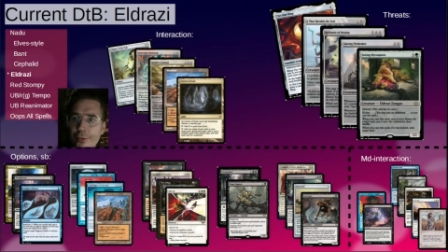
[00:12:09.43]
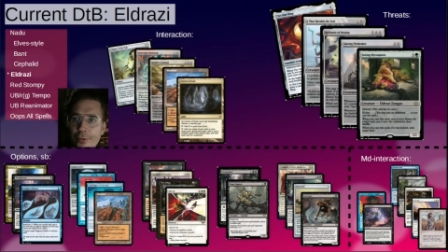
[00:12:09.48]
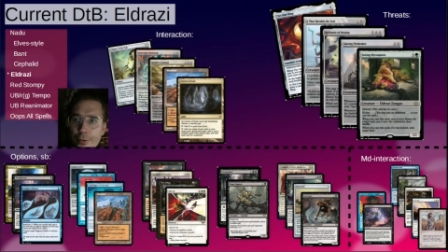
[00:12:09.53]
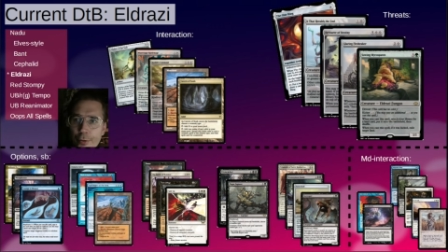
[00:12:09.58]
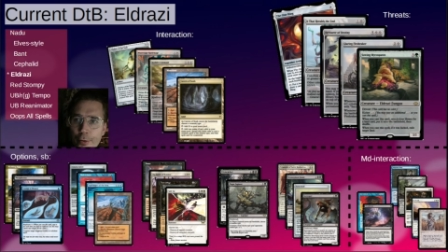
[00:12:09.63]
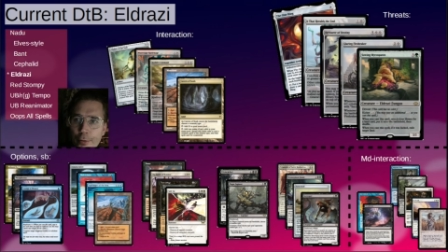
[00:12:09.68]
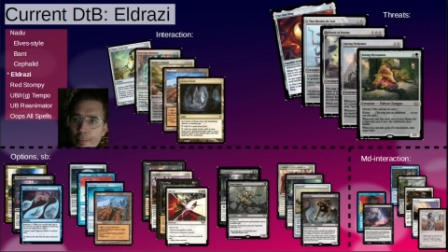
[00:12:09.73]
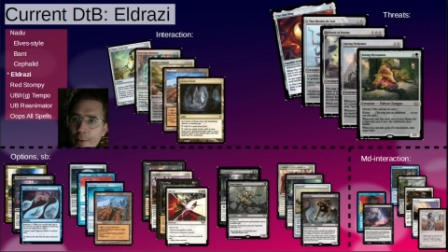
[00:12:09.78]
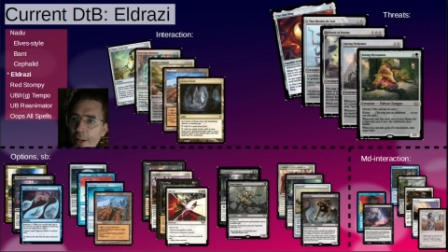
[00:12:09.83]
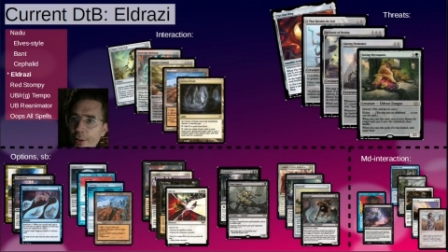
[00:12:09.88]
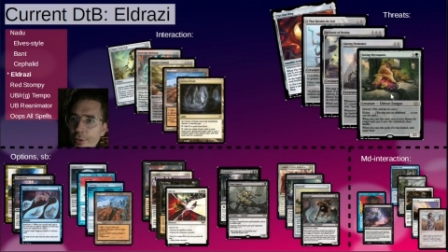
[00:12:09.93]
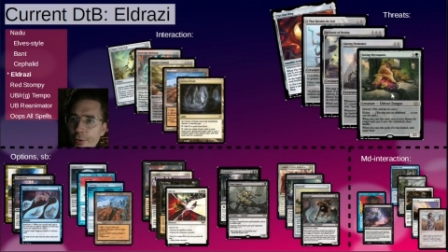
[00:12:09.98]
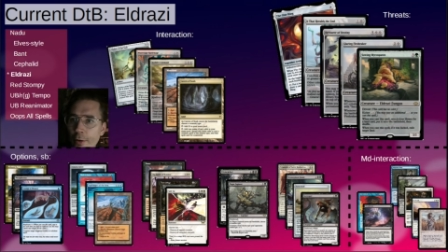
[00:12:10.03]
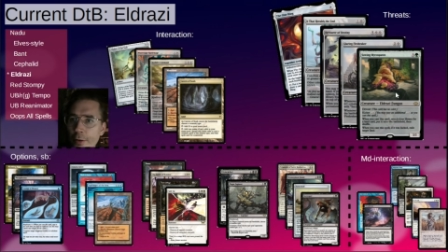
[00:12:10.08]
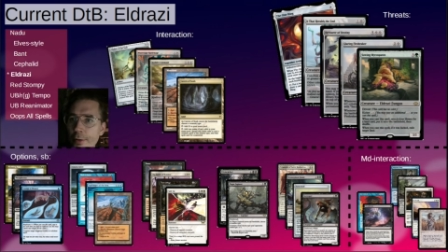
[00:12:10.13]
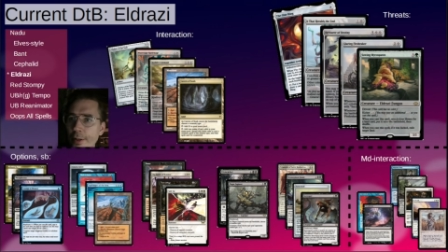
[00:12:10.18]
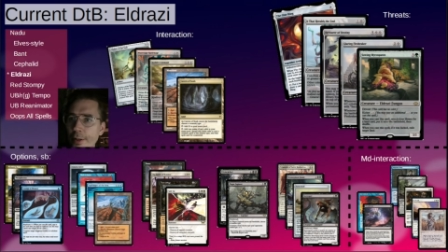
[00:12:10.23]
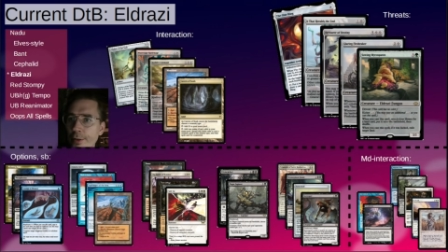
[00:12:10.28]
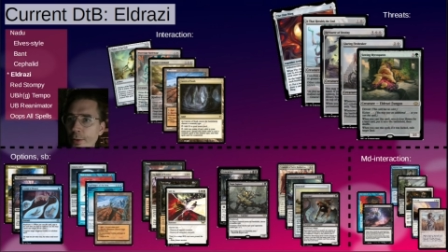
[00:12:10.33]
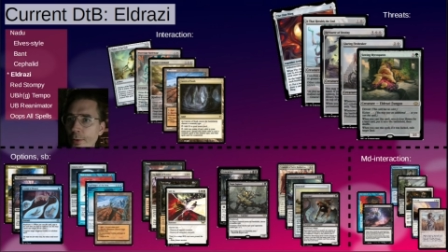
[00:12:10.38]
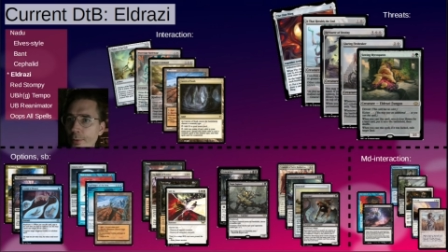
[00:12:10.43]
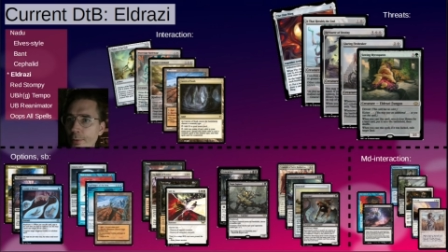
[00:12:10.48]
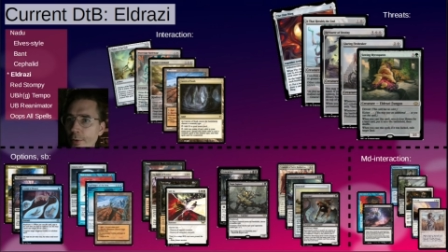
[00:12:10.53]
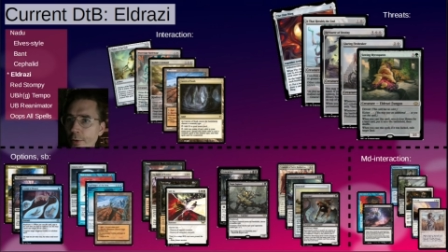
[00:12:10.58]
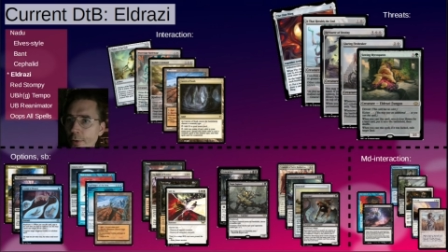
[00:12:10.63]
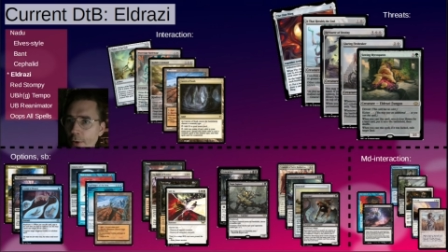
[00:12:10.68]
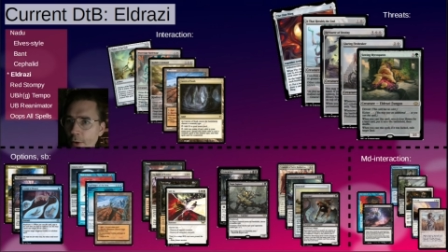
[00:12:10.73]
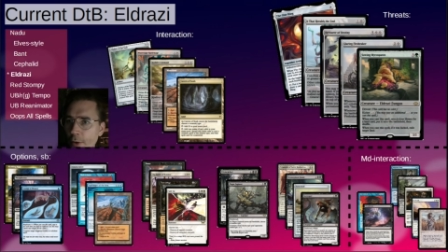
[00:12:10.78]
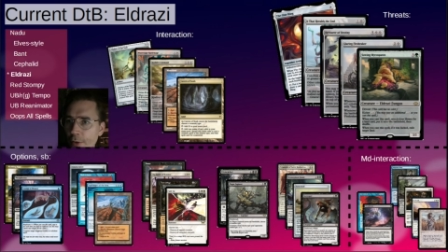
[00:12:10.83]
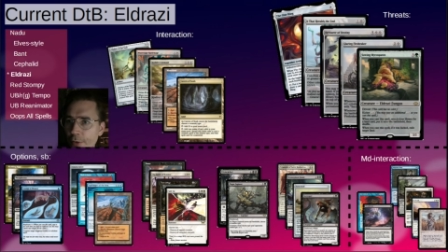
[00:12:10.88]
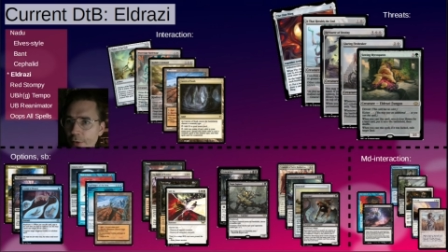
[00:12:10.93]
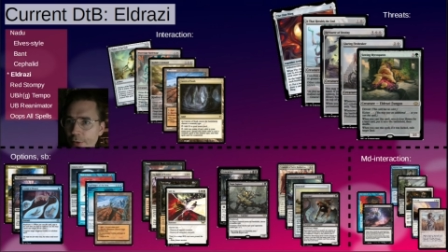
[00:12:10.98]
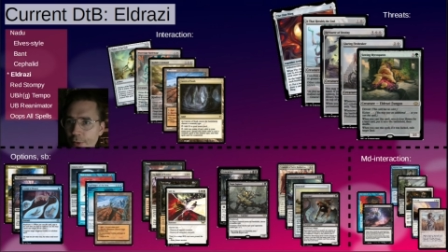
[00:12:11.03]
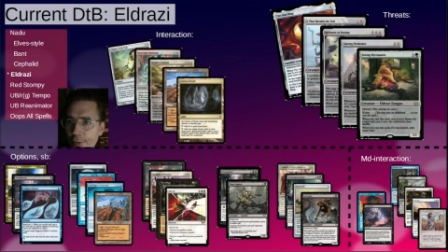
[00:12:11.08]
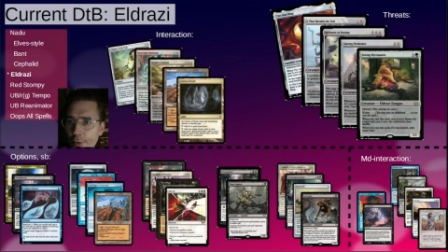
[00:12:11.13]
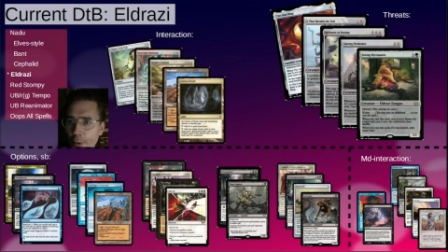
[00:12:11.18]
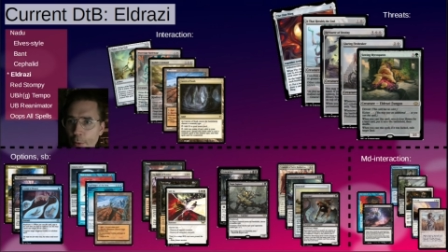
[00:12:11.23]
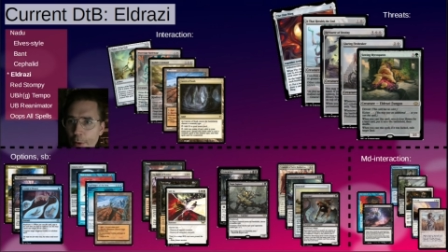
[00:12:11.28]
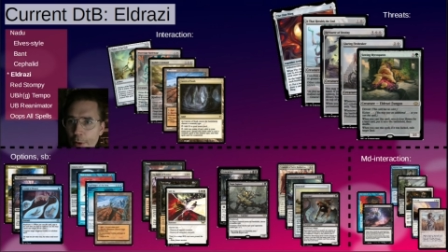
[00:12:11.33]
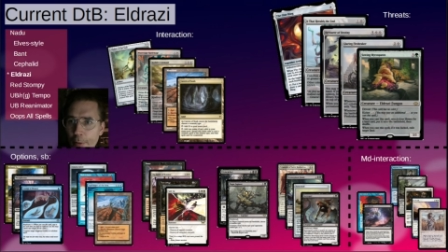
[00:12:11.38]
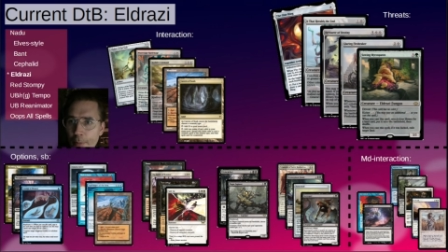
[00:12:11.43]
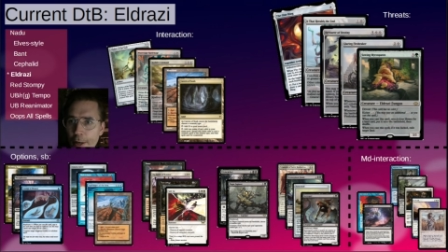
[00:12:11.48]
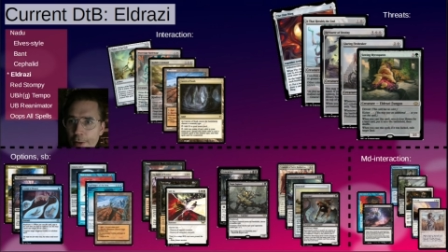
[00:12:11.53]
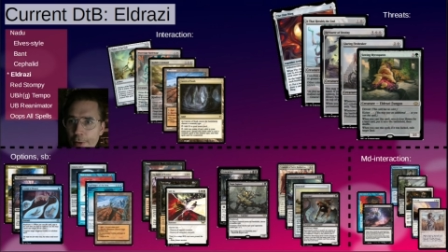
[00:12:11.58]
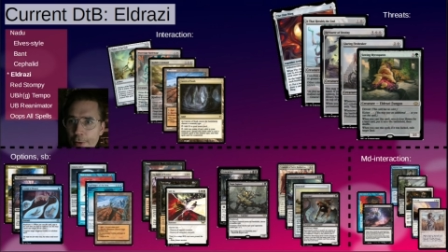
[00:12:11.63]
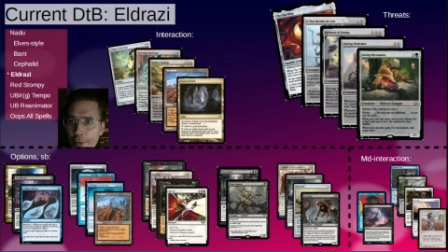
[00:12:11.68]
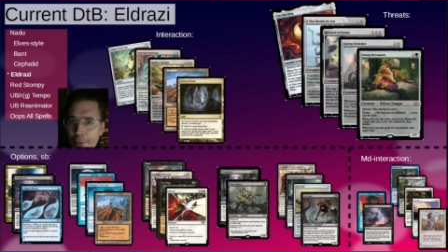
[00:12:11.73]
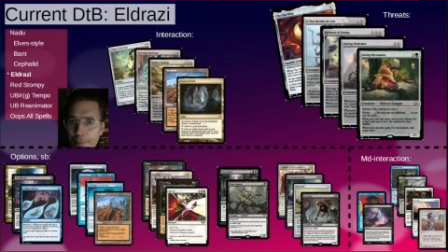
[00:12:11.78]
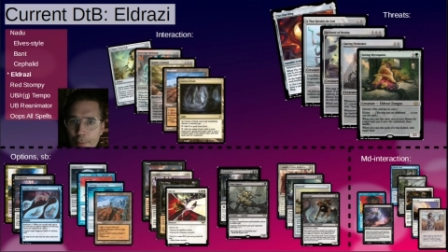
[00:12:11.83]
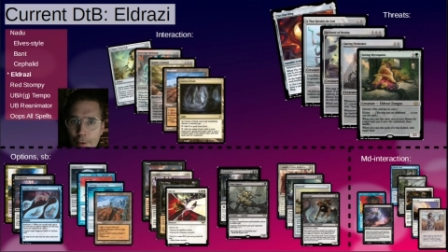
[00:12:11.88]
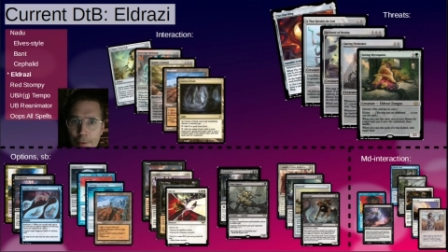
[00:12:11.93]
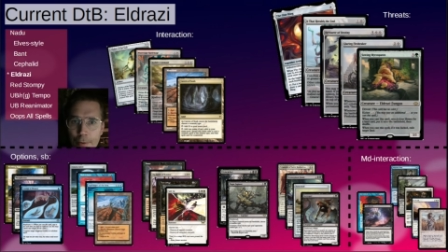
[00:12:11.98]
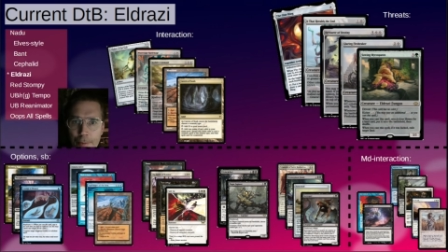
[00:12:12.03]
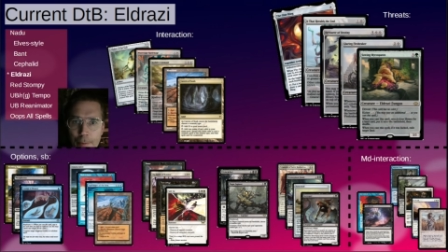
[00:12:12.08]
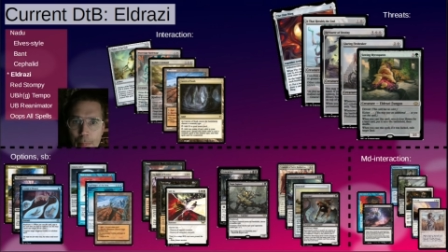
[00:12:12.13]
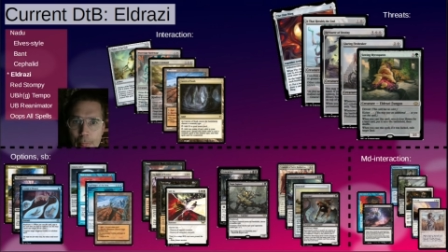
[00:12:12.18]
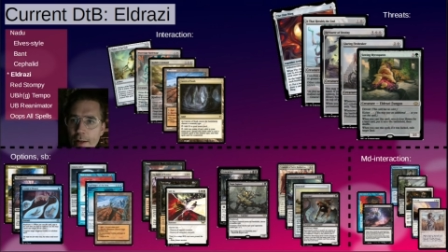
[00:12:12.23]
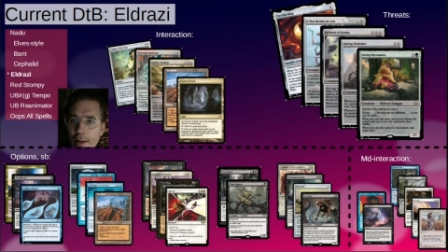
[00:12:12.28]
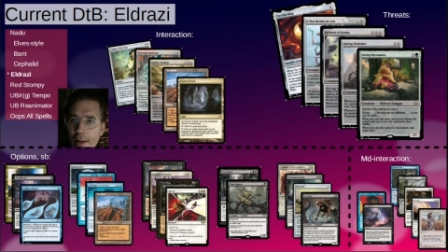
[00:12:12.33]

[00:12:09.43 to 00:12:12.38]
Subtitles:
to make sure they don't cost the Sowing Mycospawn.